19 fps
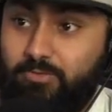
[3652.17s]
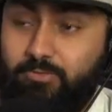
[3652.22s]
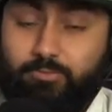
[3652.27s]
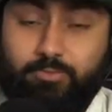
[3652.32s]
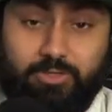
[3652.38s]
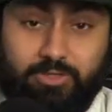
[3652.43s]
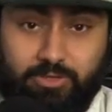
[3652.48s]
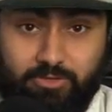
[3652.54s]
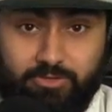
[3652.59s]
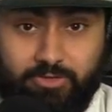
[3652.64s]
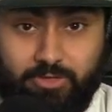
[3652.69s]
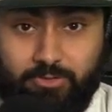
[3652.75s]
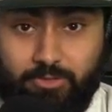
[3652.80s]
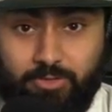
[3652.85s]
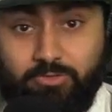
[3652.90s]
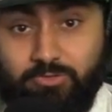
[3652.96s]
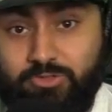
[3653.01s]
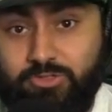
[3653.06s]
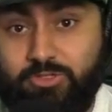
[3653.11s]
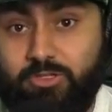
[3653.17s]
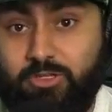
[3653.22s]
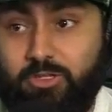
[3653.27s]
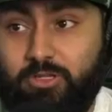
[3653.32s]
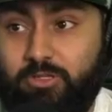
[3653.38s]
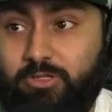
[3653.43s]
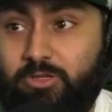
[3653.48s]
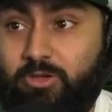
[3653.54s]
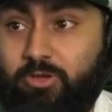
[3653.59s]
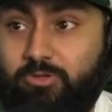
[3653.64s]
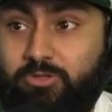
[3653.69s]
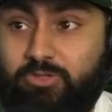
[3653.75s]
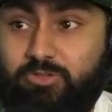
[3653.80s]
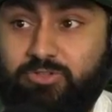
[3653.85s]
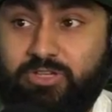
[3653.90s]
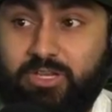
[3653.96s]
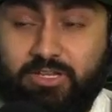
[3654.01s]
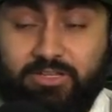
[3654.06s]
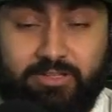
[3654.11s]
Benil Dariush. You know, he
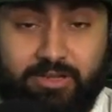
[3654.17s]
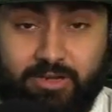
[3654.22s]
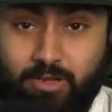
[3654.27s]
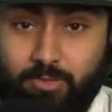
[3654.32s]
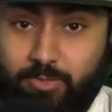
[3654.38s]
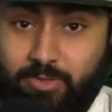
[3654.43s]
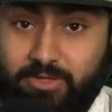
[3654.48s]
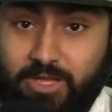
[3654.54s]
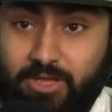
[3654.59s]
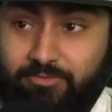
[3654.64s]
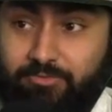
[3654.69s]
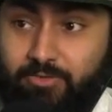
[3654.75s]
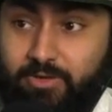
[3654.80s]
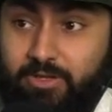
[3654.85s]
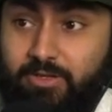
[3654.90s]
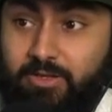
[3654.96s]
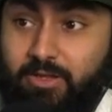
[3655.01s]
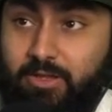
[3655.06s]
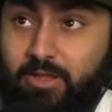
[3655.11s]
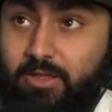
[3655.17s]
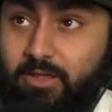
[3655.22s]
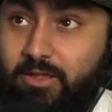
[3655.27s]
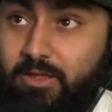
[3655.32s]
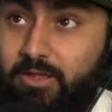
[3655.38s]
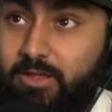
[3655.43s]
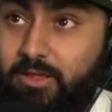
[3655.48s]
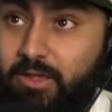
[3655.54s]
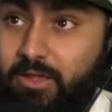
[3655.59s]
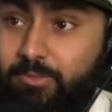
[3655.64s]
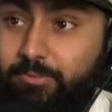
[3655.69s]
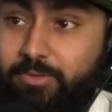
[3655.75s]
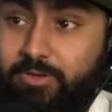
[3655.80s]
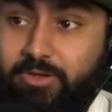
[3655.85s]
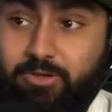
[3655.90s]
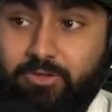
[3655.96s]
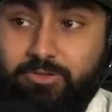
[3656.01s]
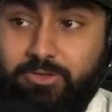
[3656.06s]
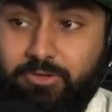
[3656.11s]
was getting lit up in that fight. And
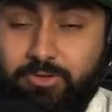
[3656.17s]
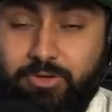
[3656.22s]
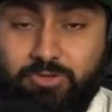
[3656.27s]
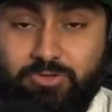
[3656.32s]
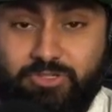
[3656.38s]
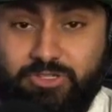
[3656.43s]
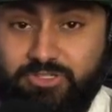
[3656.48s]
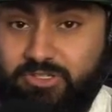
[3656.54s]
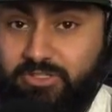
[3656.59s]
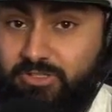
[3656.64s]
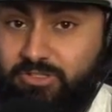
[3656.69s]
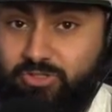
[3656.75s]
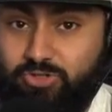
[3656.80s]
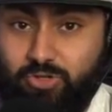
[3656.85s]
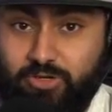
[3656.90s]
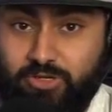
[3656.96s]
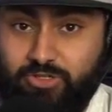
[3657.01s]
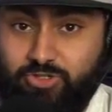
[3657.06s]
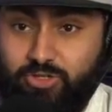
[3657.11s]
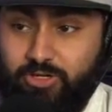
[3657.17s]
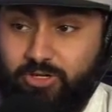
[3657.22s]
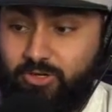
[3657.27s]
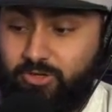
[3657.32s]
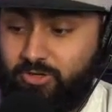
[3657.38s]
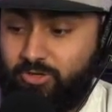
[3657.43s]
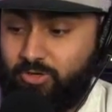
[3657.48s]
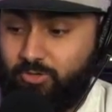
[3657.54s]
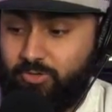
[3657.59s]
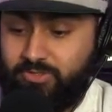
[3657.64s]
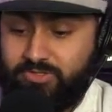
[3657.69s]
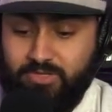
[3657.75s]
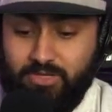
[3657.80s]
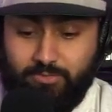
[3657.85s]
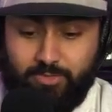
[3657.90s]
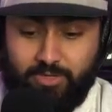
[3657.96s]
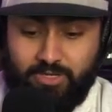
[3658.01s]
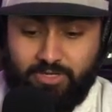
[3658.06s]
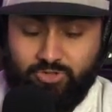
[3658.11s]
Benil Dariush isn't the strongest striker. You know, we saw
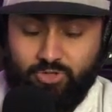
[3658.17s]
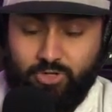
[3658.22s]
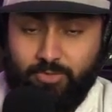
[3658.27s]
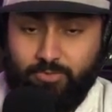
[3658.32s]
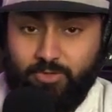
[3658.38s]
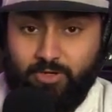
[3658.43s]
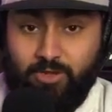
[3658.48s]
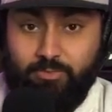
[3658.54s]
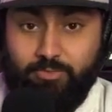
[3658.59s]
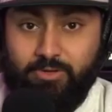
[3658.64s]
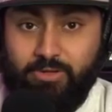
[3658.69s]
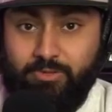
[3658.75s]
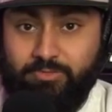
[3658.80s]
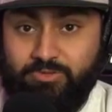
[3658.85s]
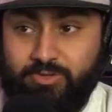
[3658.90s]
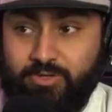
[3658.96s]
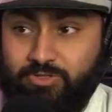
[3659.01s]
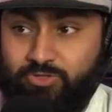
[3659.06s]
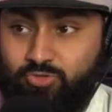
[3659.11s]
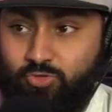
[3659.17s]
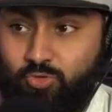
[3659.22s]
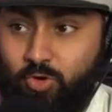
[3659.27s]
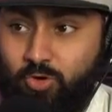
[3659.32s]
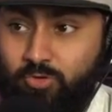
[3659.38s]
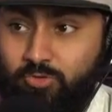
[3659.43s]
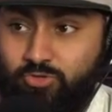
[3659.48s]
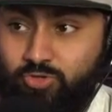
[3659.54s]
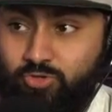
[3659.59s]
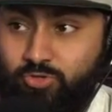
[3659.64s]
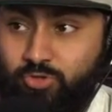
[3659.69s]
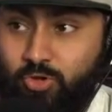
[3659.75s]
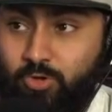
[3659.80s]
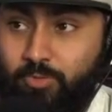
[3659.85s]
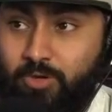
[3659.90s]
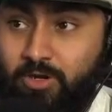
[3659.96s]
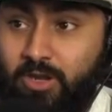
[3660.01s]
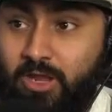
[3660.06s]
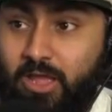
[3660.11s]
him get dropped a couple times by Drew
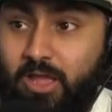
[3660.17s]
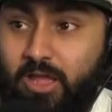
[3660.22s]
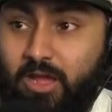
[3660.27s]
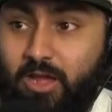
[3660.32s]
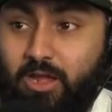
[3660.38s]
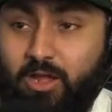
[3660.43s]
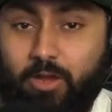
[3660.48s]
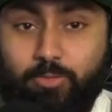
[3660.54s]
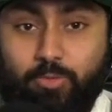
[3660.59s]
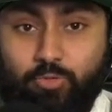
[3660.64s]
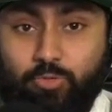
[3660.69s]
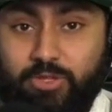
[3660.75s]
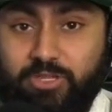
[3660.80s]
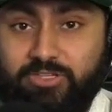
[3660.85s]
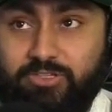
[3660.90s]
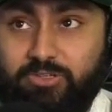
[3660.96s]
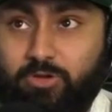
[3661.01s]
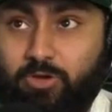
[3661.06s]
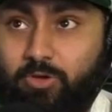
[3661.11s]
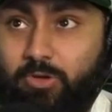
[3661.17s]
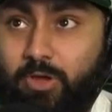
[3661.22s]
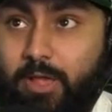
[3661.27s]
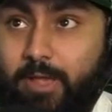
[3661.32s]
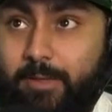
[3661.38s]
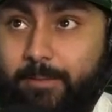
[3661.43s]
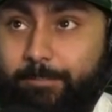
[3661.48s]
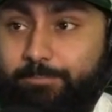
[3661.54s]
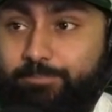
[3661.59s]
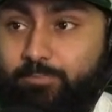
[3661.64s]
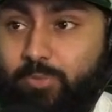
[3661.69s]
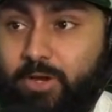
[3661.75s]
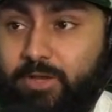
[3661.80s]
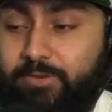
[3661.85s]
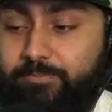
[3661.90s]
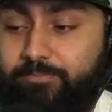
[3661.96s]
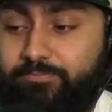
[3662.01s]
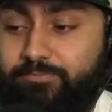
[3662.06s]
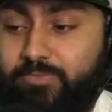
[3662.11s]
Dober a couple weeks ago.
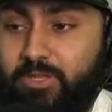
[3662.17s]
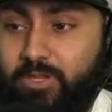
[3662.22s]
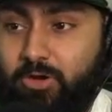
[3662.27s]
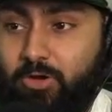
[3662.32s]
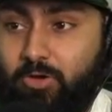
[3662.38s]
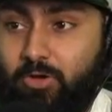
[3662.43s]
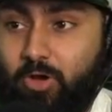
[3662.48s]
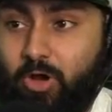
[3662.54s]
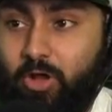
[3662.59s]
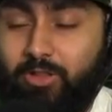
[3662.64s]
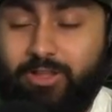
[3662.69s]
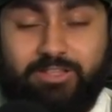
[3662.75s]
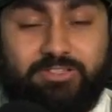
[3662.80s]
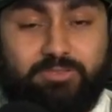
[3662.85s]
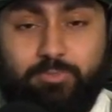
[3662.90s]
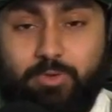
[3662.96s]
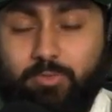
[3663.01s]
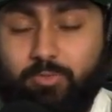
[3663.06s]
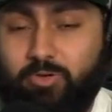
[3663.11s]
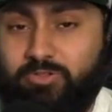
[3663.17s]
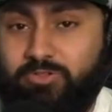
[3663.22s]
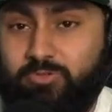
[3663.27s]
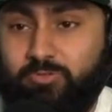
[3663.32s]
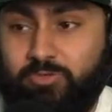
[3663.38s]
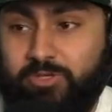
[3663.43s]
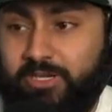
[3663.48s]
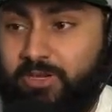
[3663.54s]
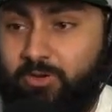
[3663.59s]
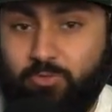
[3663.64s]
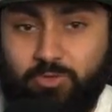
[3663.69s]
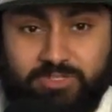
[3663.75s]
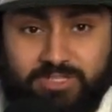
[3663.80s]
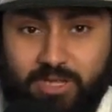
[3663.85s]
But, you know, all Edson Barboza needed was